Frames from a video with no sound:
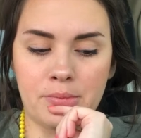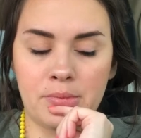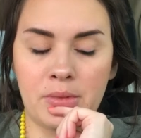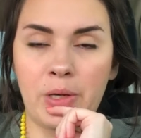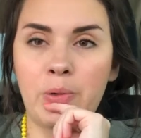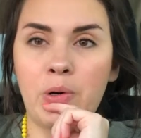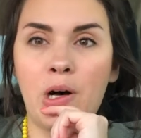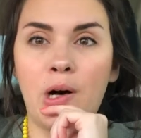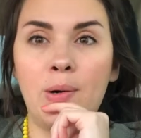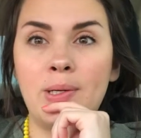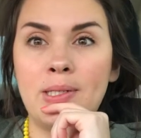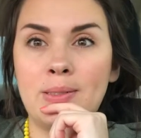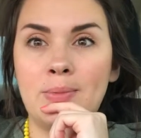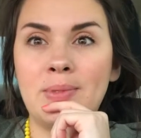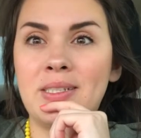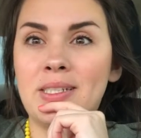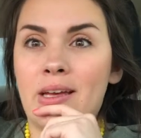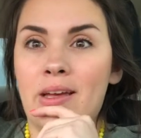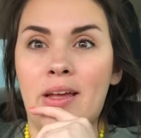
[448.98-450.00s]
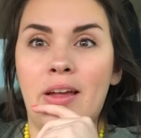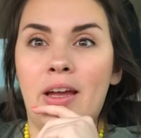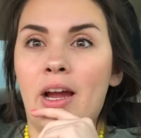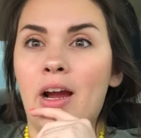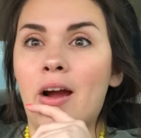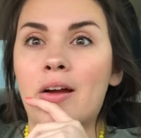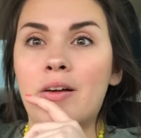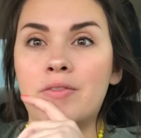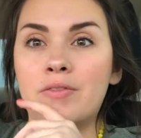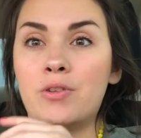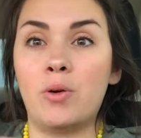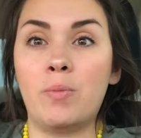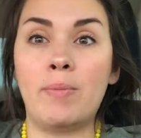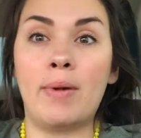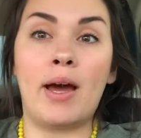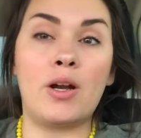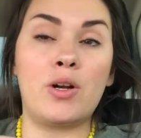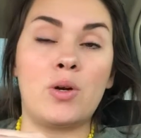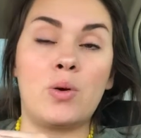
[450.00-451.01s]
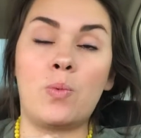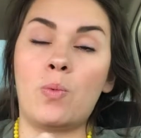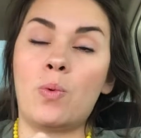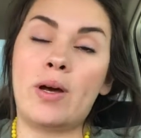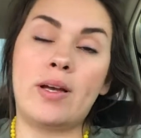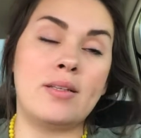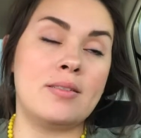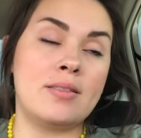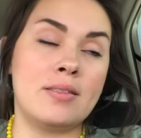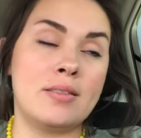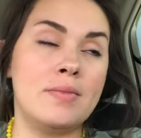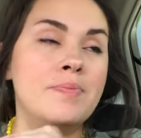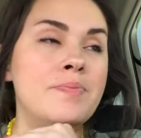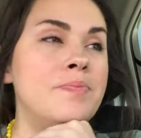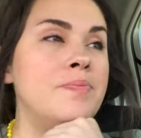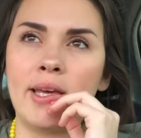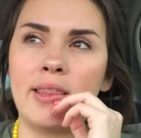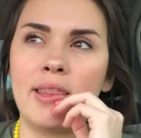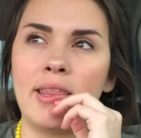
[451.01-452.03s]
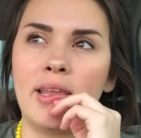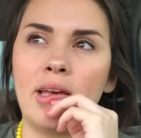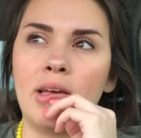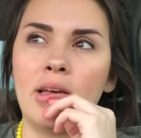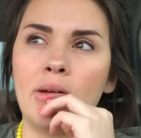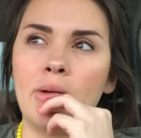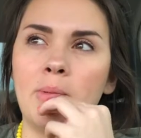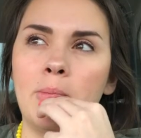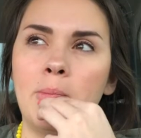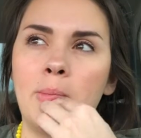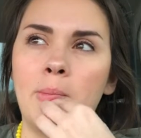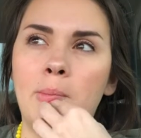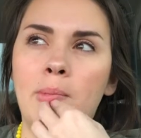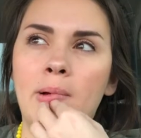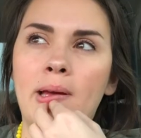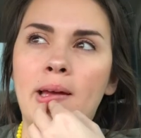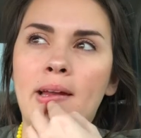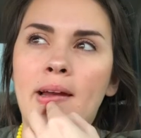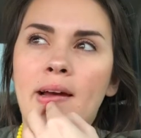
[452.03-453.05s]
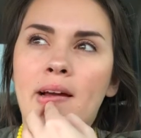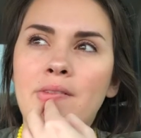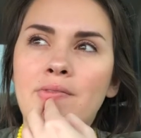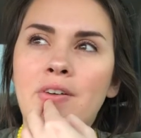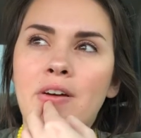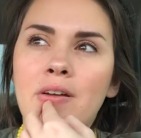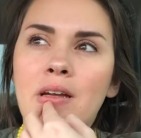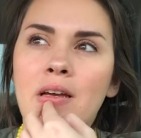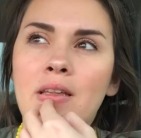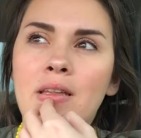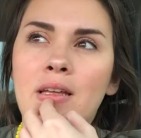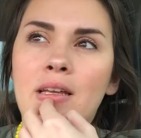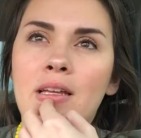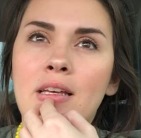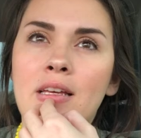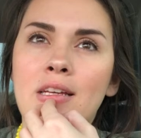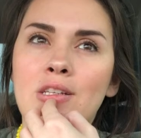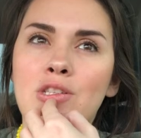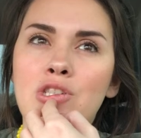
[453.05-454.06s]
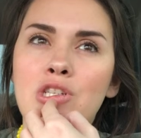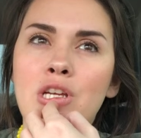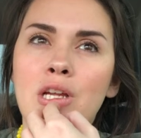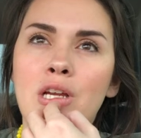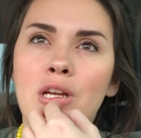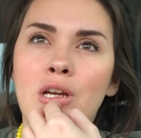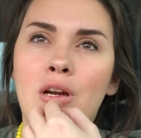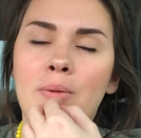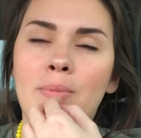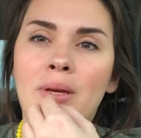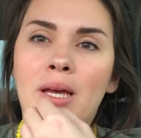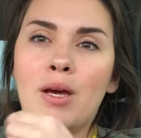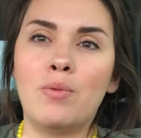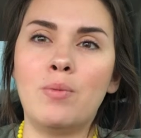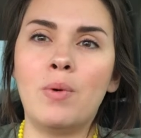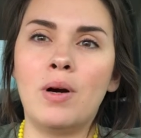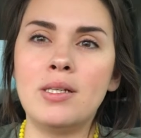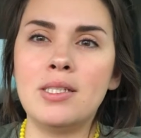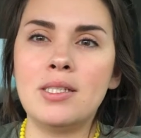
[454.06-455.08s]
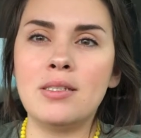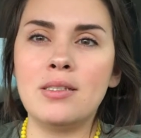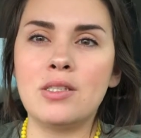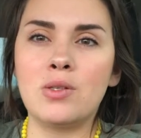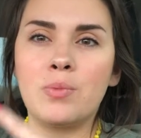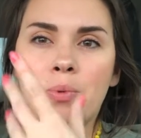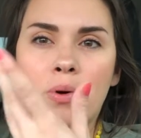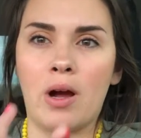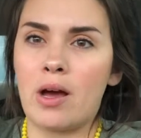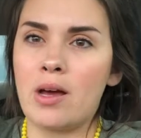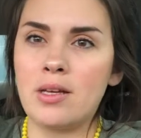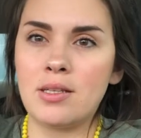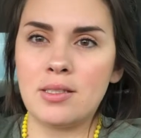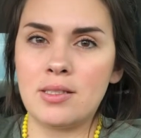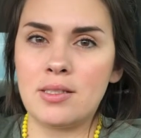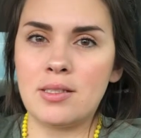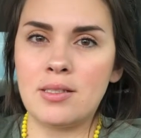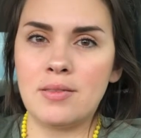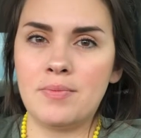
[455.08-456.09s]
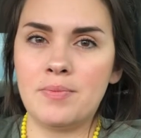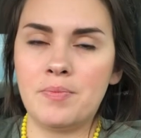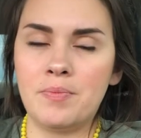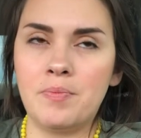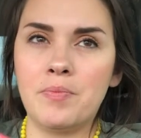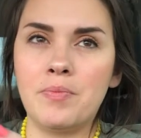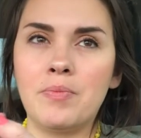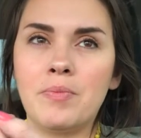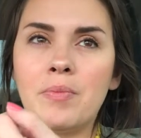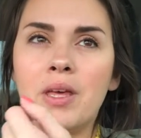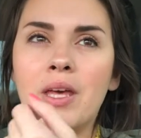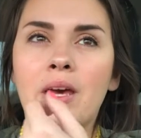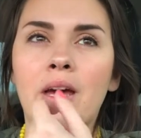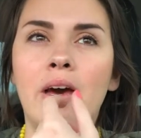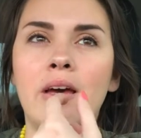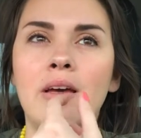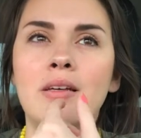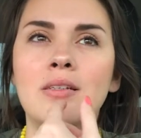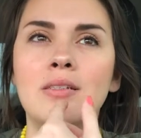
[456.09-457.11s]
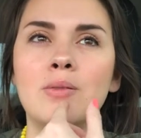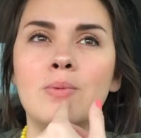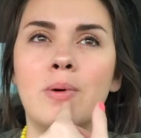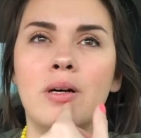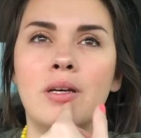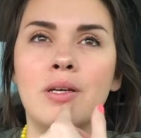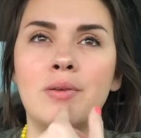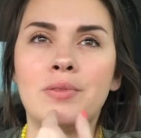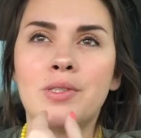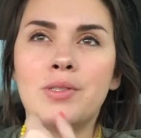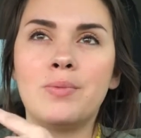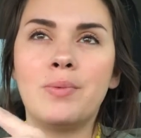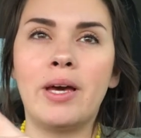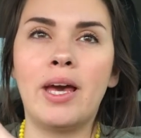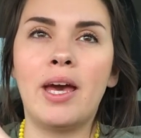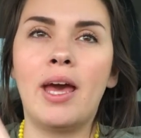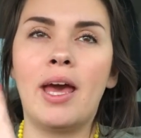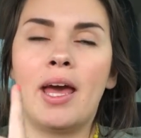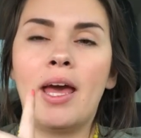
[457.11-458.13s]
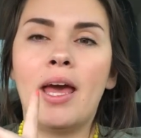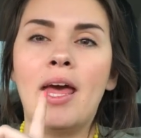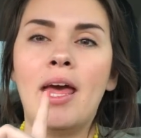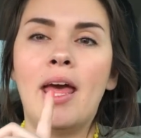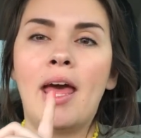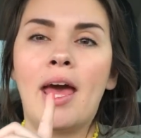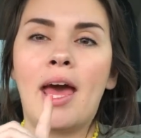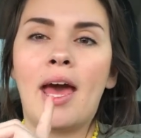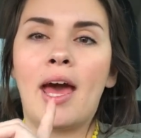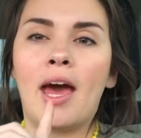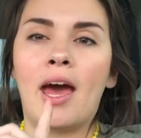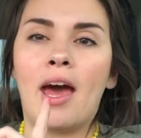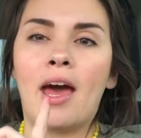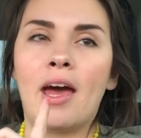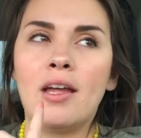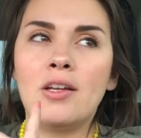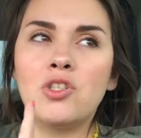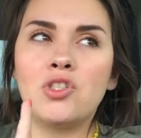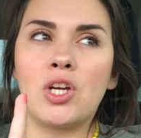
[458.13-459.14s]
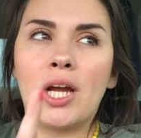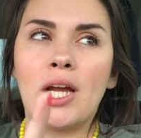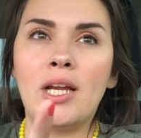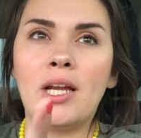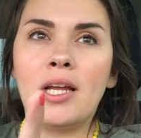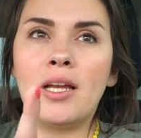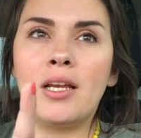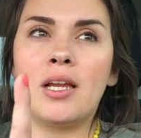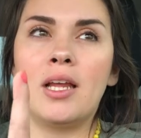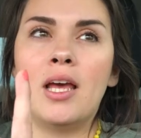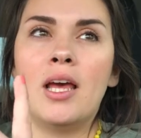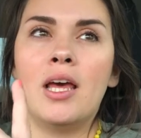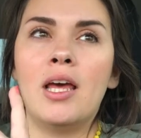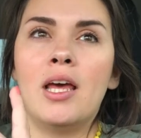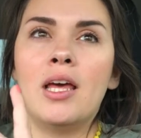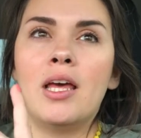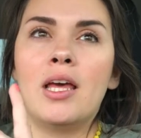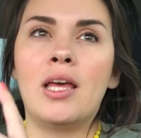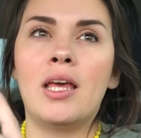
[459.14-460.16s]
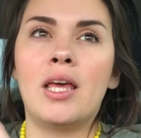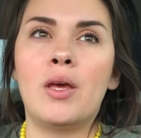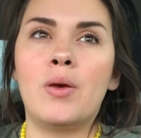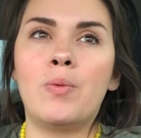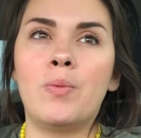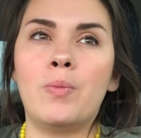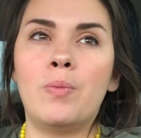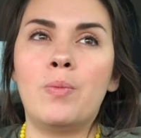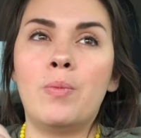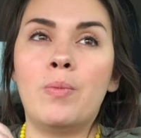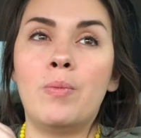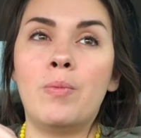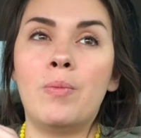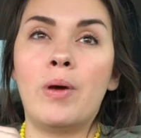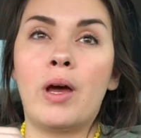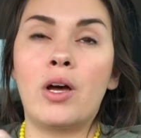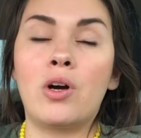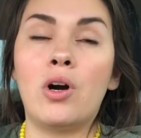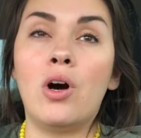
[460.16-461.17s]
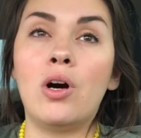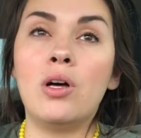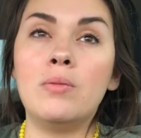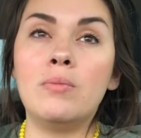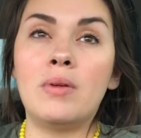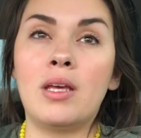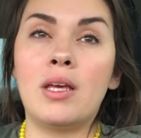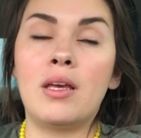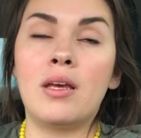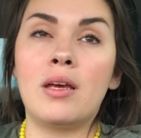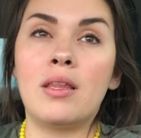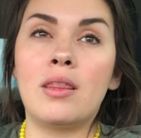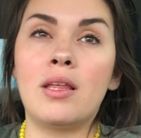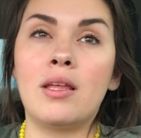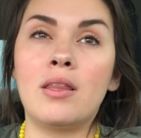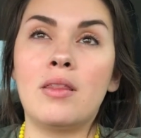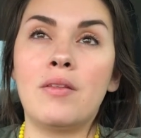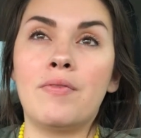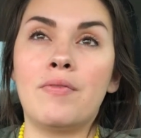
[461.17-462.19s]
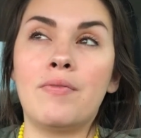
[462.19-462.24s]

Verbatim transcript: they will always be taken care of no matter what. I think when I found out that he cheated on me, I wasn't surprised, because while he was away at training, he had called me, I think,